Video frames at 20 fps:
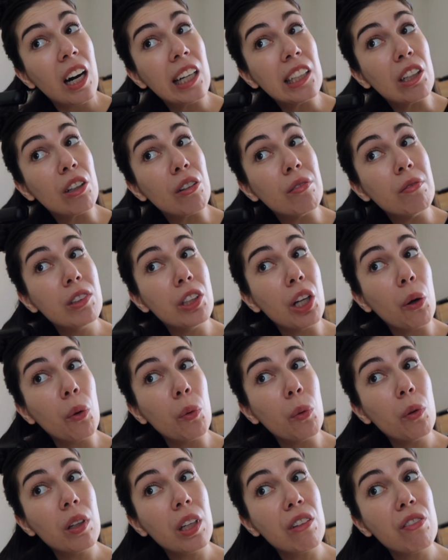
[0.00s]
I don't
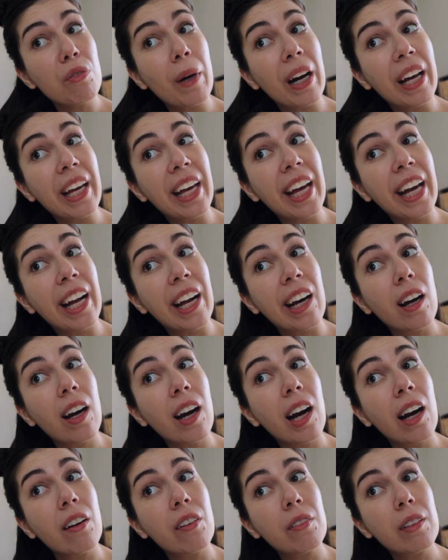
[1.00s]
know if my hair
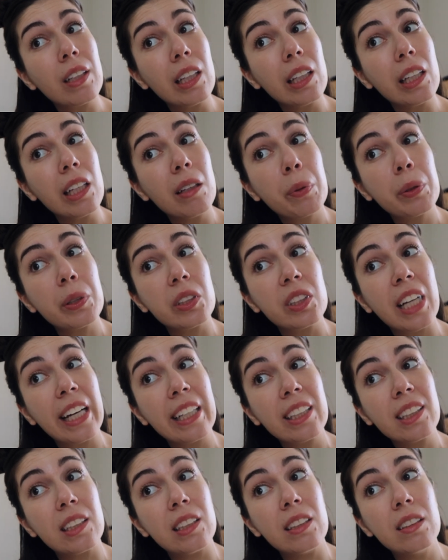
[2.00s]
are really
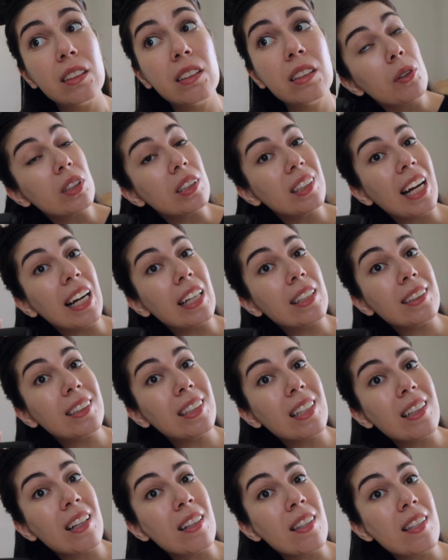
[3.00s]
protected, because that
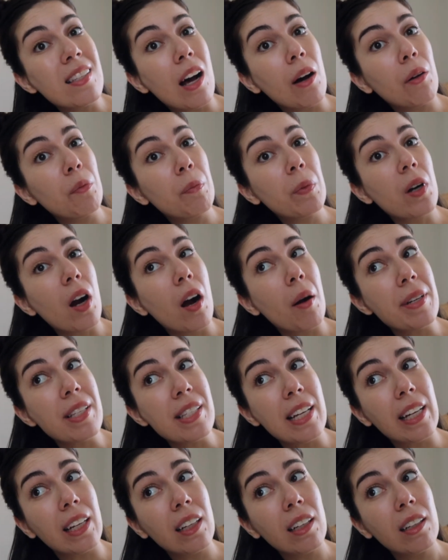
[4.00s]
didn't sound
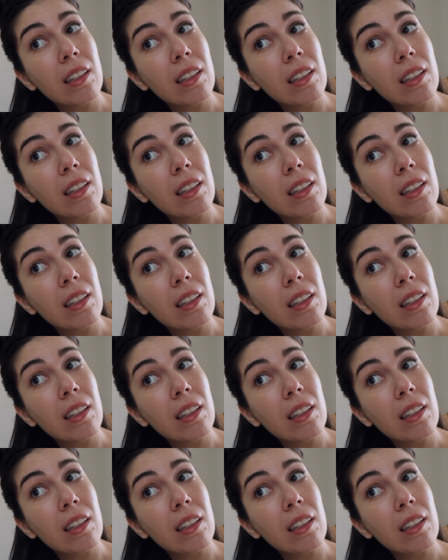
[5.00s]
promising.